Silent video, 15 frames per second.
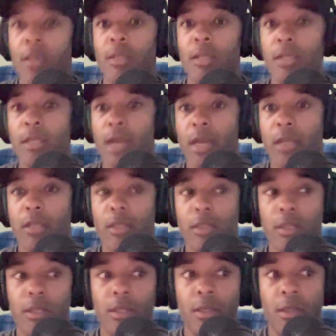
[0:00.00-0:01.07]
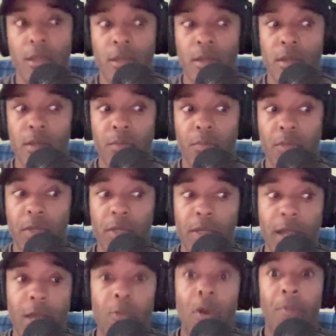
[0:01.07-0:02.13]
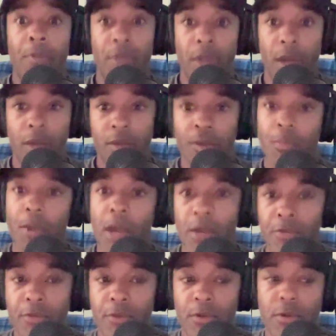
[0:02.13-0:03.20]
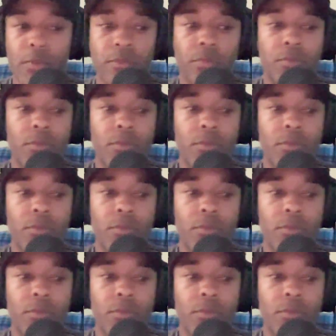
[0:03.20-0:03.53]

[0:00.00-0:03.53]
He can actually be a weapon out of the backfield.